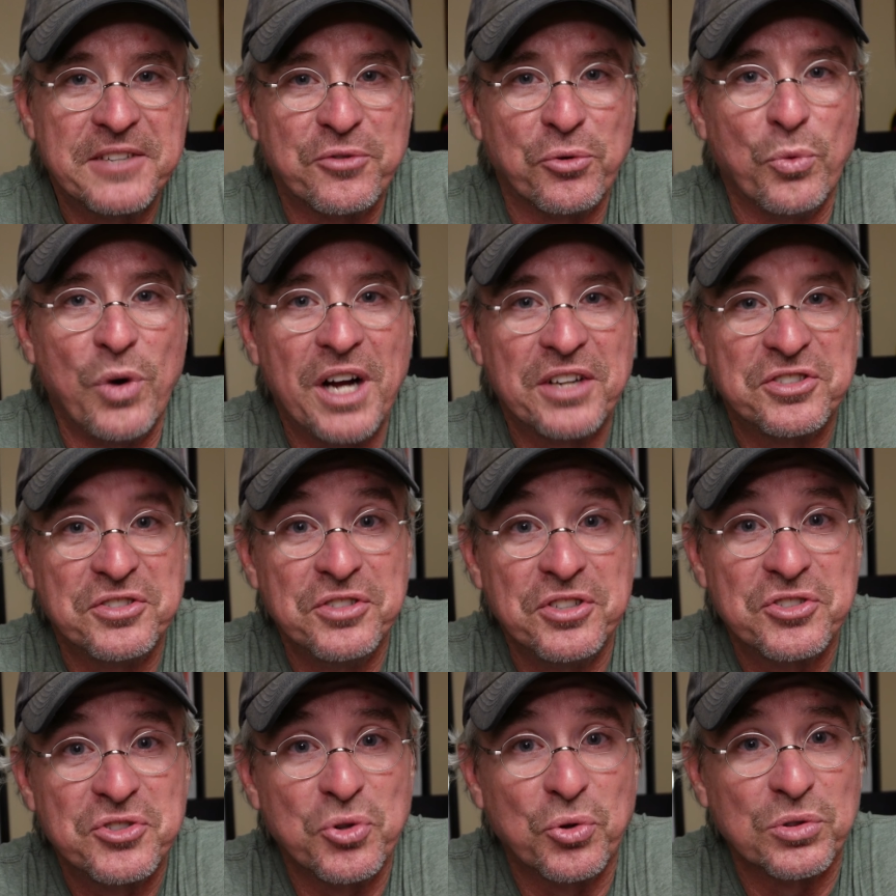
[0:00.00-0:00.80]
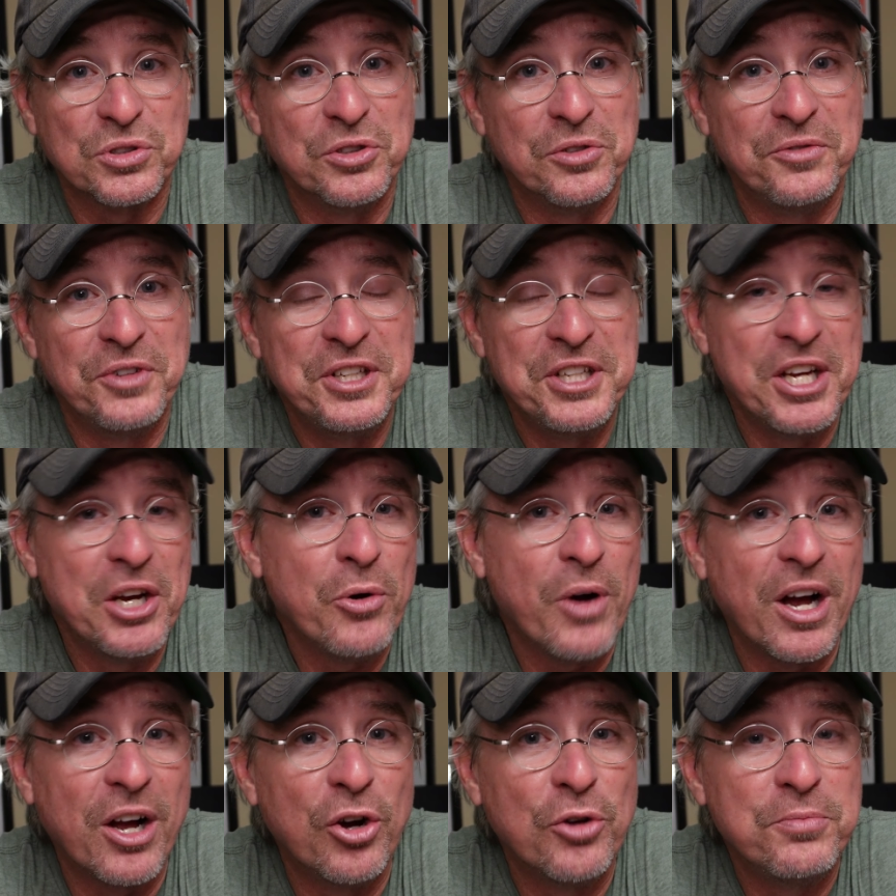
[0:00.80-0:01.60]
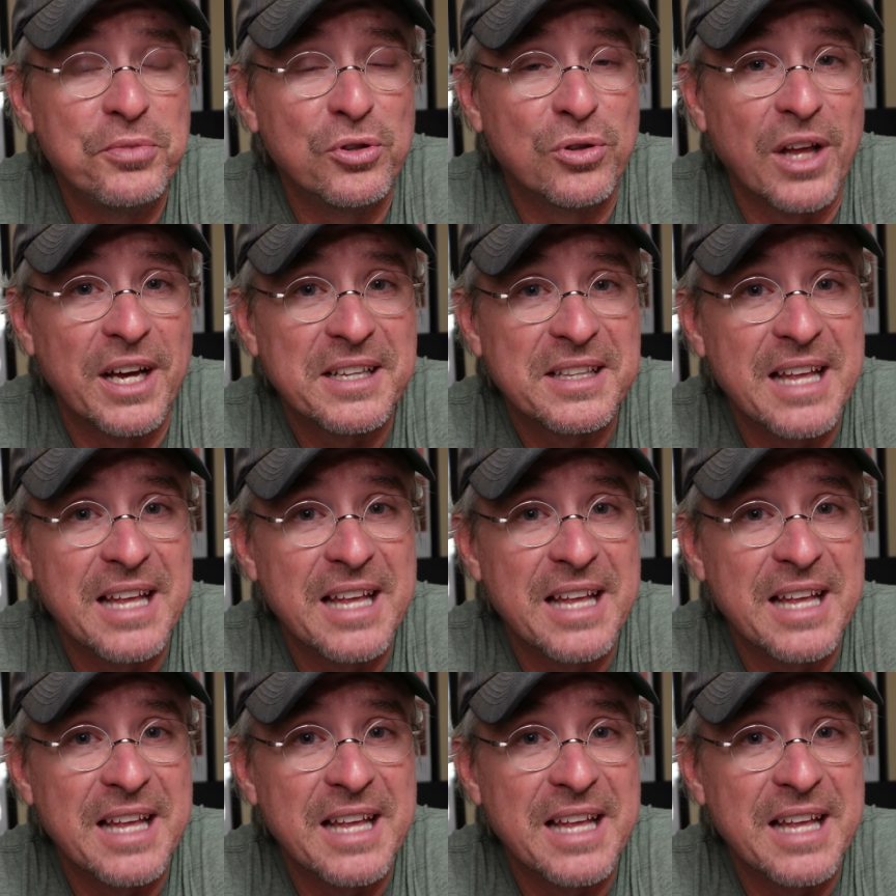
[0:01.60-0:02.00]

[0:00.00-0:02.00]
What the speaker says: for watching this short little video. I hope you like